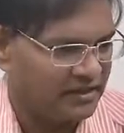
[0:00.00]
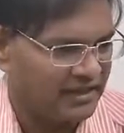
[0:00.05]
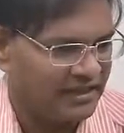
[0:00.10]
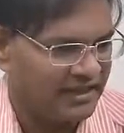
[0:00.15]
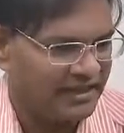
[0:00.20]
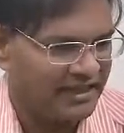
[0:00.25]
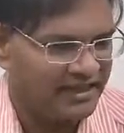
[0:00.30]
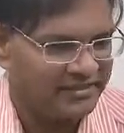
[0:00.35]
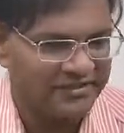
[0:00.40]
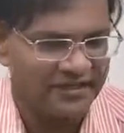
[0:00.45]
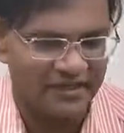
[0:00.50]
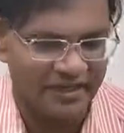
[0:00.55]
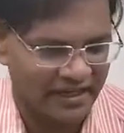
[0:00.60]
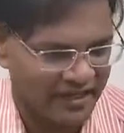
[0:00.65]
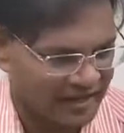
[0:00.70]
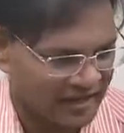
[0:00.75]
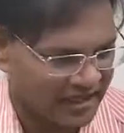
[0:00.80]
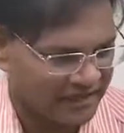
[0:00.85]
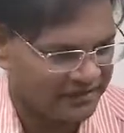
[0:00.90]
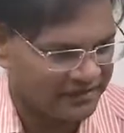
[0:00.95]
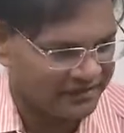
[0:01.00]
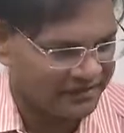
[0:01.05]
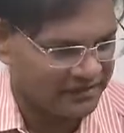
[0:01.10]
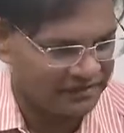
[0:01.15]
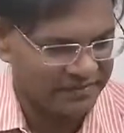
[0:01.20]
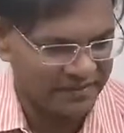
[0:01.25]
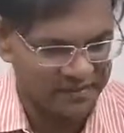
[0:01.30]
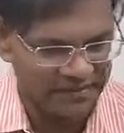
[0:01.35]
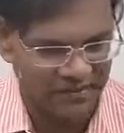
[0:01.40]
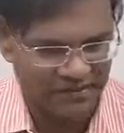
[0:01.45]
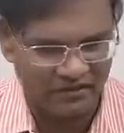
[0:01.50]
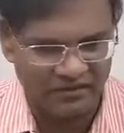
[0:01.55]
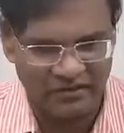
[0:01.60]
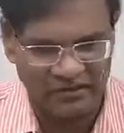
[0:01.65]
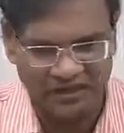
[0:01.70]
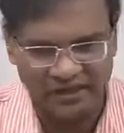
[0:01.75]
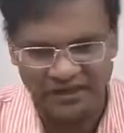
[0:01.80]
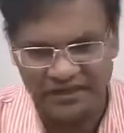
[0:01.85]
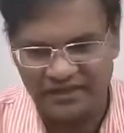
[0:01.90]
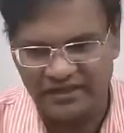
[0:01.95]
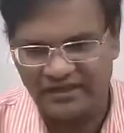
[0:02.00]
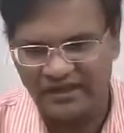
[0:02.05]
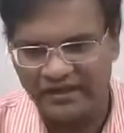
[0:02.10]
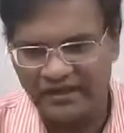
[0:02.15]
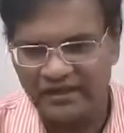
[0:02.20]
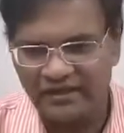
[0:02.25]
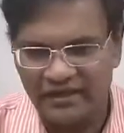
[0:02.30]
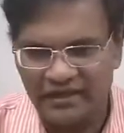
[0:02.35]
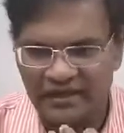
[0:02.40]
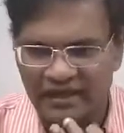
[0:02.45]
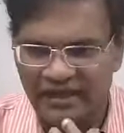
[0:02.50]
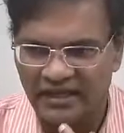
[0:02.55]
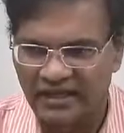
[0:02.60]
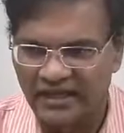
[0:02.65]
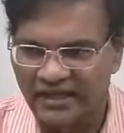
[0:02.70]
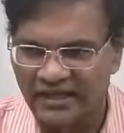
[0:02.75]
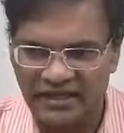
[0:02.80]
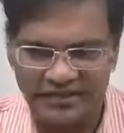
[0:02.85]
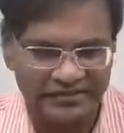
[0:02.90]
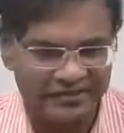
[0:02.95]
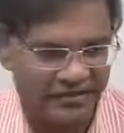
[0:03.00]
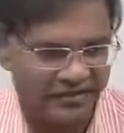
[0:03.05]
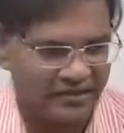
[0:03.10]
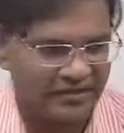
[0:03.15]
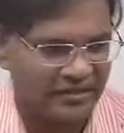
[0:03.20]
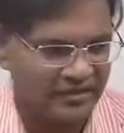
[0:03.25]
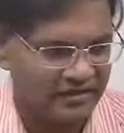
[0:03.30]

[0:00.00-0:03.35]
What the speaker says: these terror activities, especially Golden Crescent,